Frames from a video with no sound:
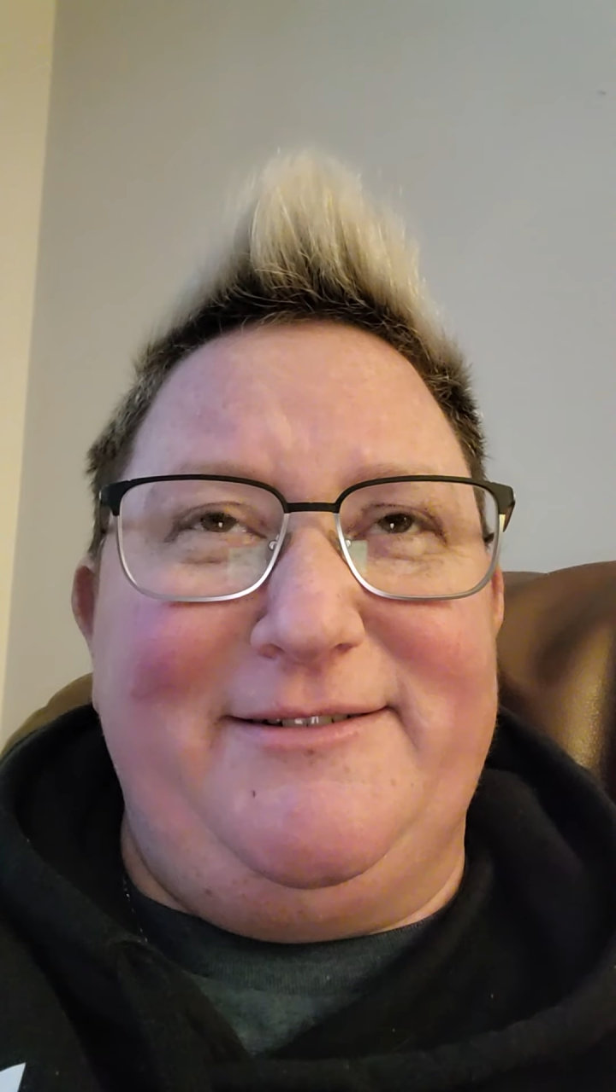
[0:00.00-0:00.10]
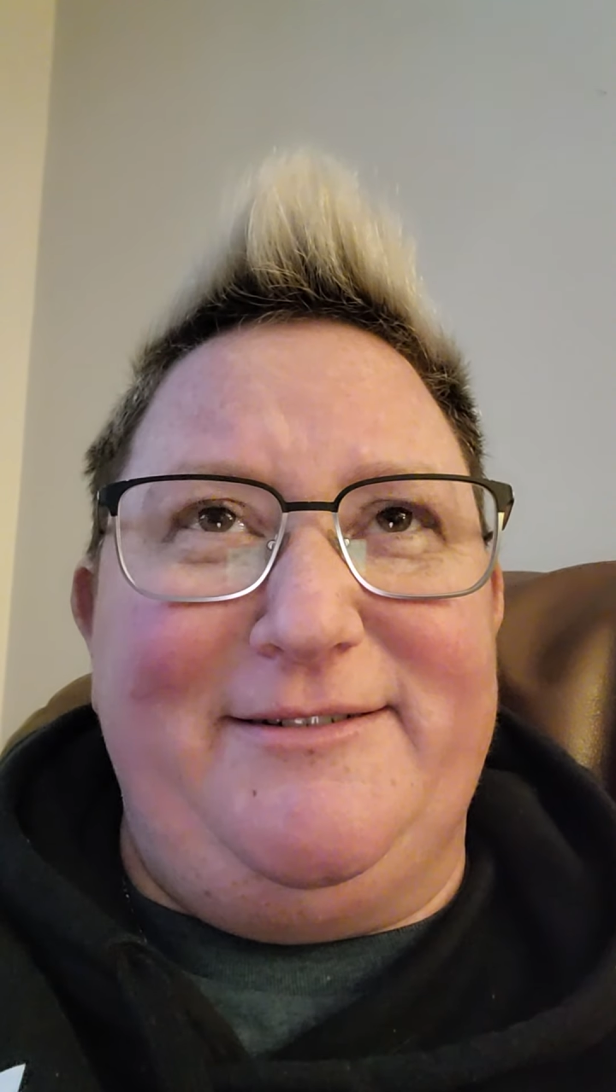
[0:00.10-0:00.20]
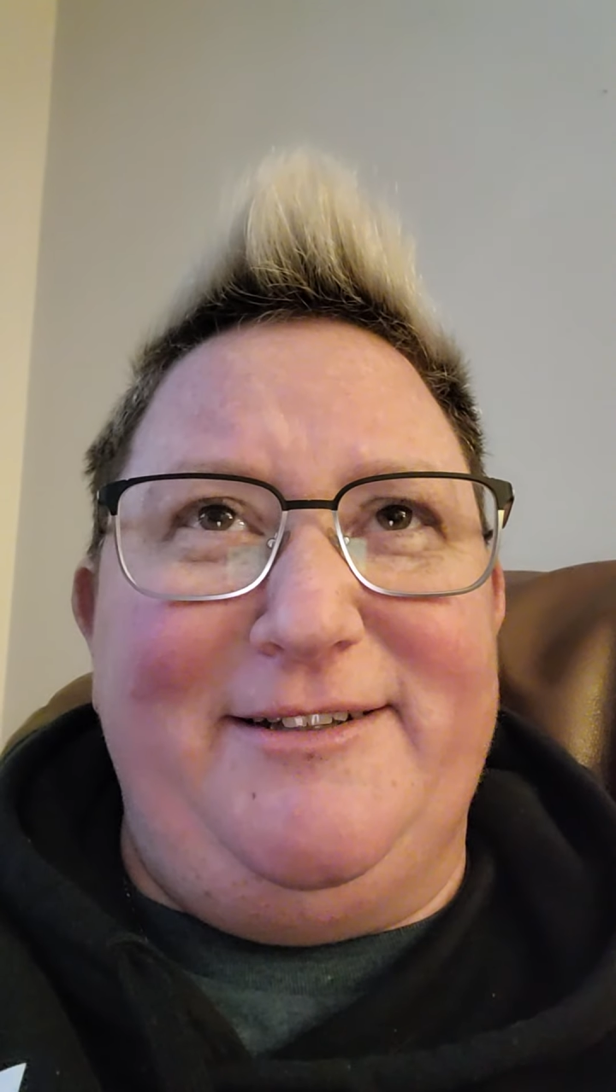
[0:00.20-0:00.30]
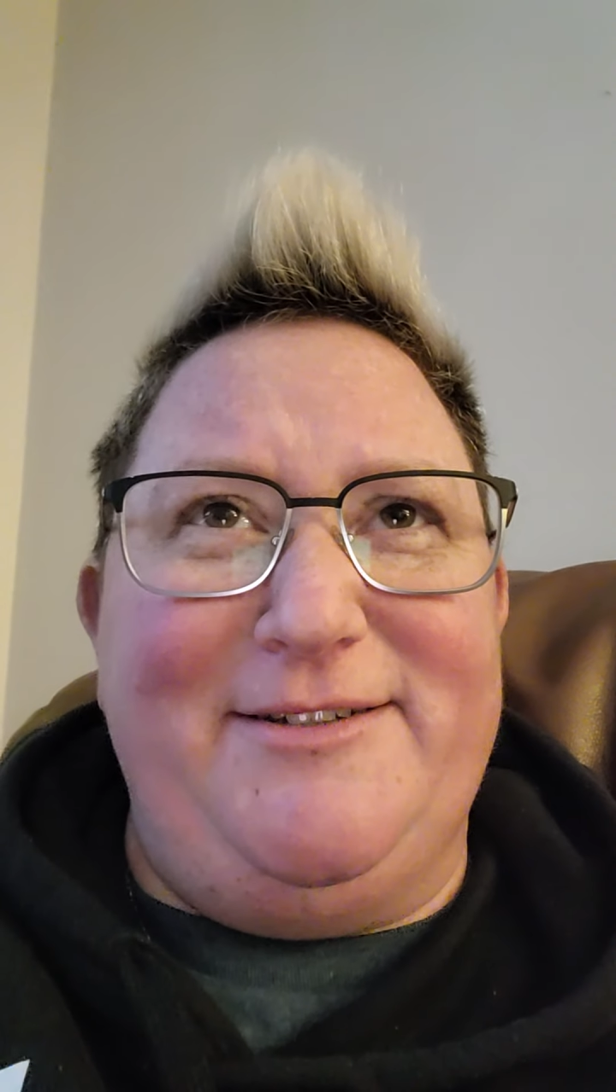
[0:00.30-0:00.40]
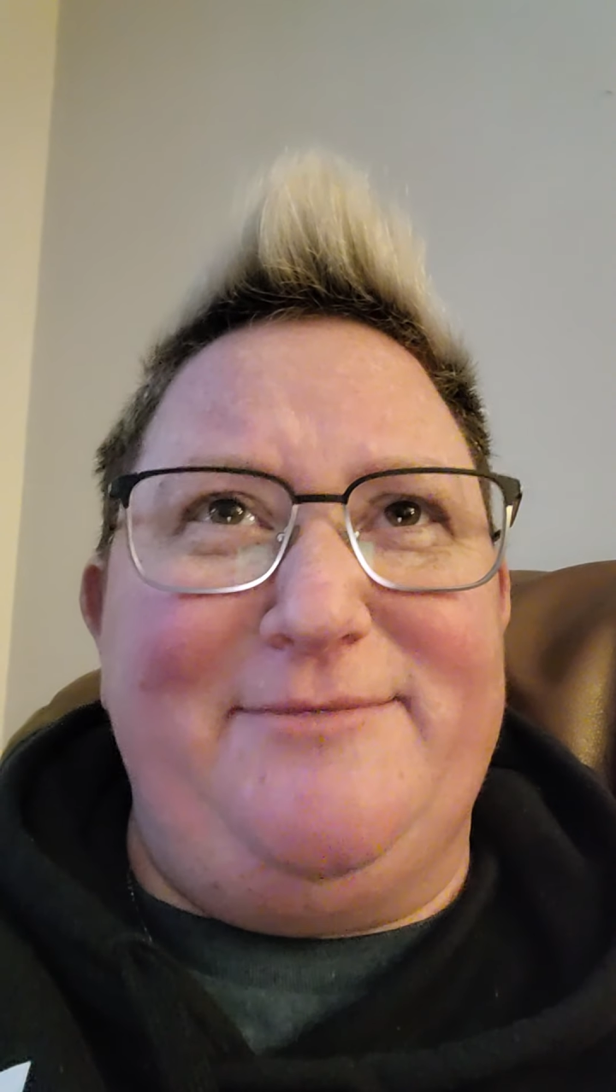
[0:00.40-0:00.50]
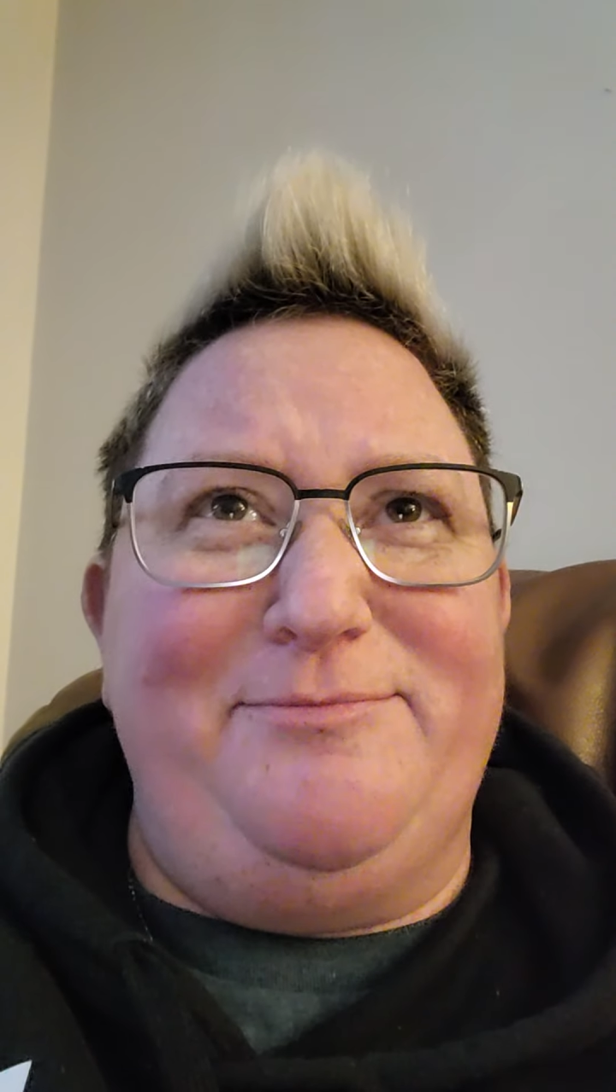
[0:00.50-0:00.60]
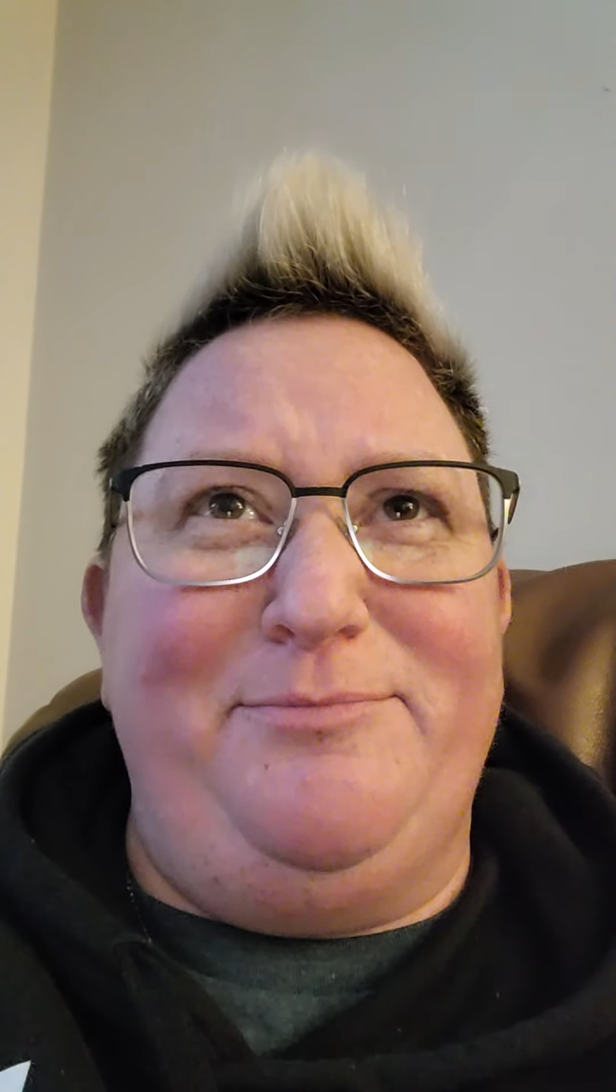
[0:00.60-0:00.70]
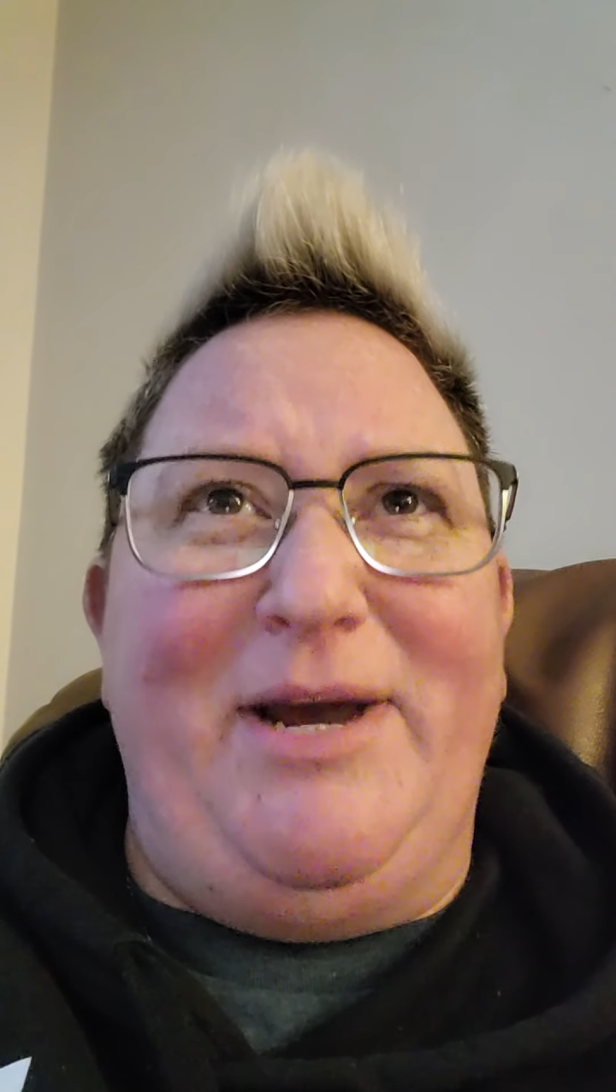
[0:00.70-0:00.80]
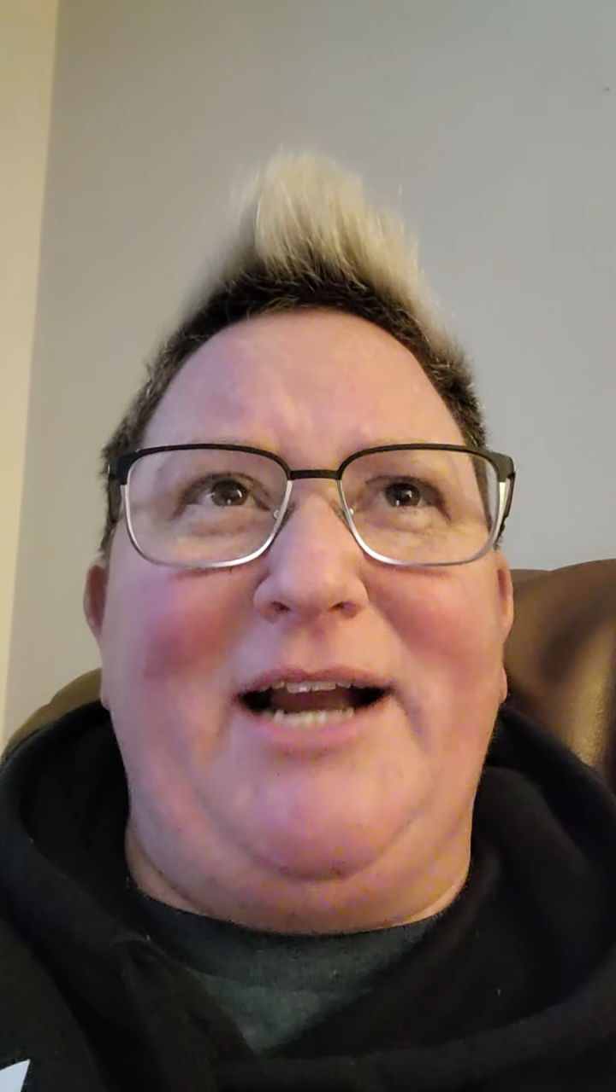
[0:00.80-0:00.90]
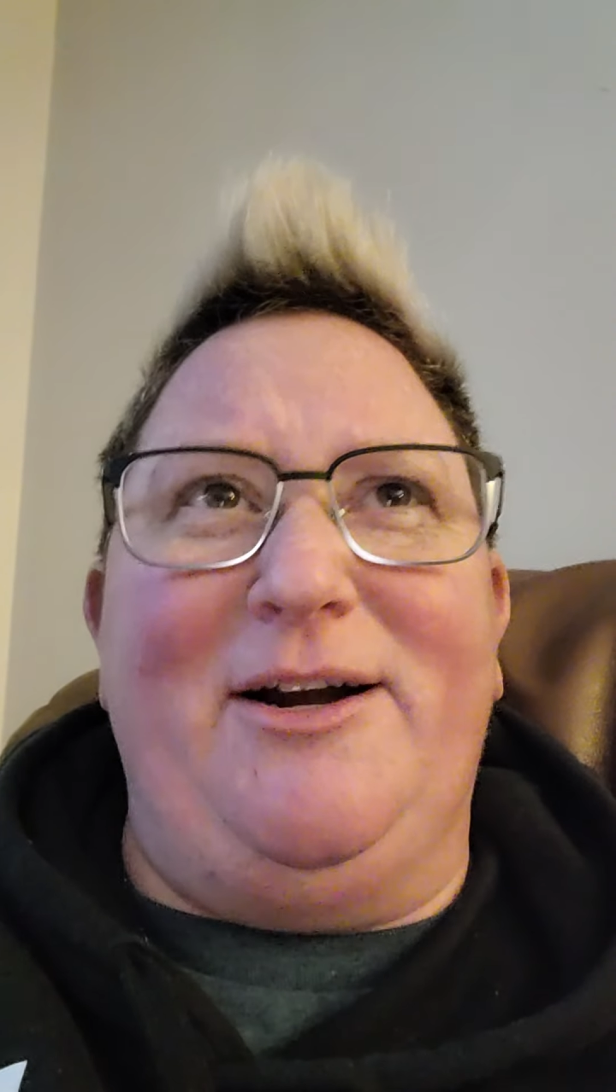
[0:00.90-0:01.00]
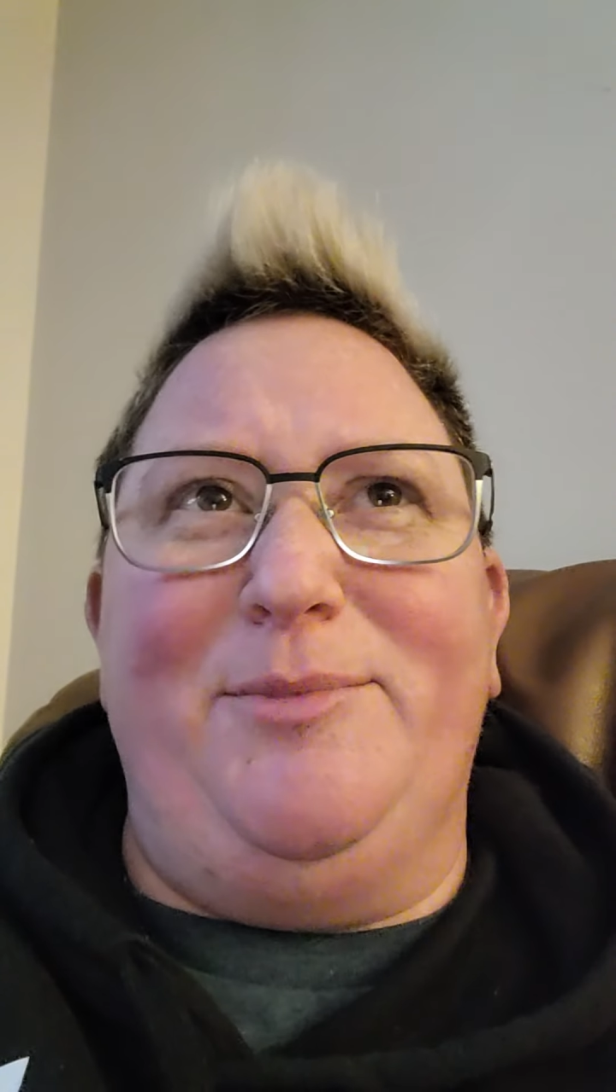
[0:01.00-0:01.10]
Let's back